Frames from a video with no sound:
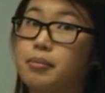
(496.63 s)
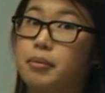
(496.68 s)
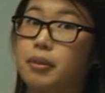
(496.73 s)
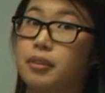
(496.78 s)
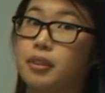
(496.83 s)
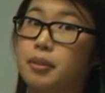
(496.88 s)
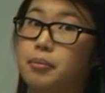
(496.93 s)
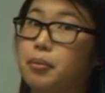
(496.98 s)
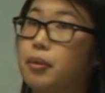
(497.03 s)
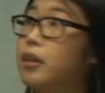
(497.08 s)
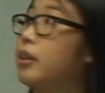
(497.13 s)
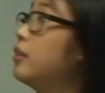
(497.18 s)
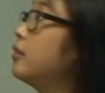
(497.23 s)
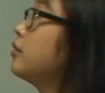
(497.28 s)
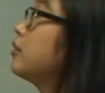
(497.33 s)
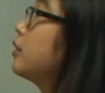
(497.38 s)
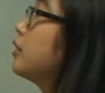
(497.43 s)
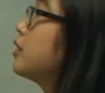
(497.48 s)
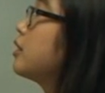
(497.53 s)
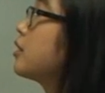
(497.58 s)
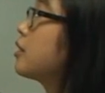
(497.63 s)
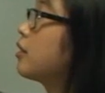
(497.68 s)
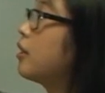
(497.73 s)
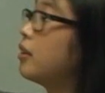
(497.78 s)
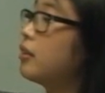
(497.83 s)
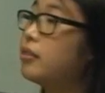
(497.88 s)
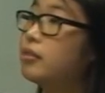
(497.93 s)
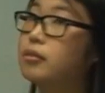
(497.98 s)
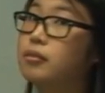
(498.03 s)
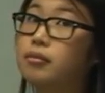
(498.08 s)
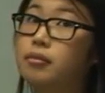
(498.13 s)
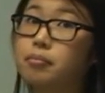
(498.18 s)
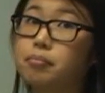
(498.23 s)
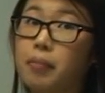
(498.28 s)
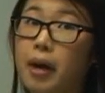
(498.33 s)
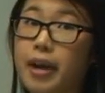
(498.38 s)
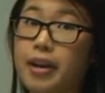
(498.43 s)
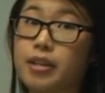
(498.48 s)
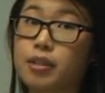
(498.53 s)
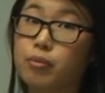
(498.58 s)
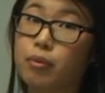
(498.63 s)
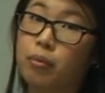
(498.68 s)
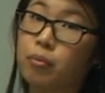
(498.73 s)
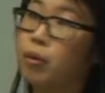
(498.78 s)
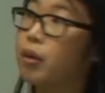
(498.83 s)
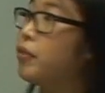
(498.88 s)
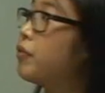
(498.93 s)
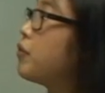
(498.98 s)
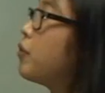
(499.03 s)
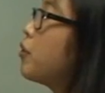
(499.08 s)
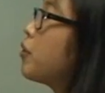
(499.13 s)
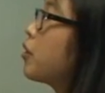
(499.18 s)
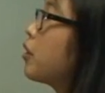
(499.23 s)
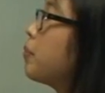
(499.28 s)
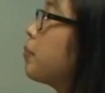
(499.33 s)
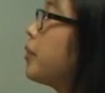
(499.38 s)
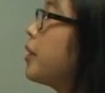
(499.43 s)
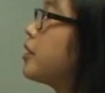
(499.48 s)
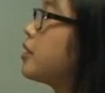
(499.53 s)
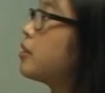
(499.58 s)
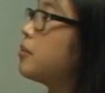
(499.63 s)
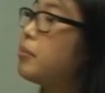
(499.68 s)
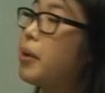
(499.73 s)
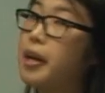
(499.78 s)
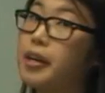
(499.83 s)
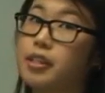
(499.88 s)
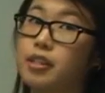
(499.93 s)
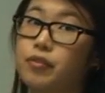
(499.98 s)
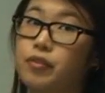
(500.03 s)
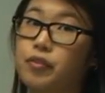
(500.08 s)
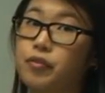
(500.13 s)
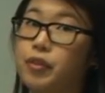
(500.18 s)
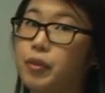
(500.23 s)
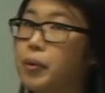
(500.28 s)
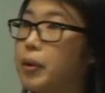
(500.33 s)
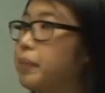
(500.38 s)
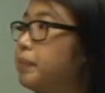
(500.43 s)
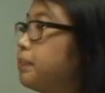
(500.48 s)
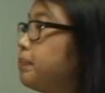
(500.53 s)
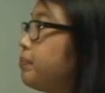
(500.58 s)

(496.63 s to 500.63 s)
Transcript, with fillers: melting point because it's got minus 114 compared to minus 51.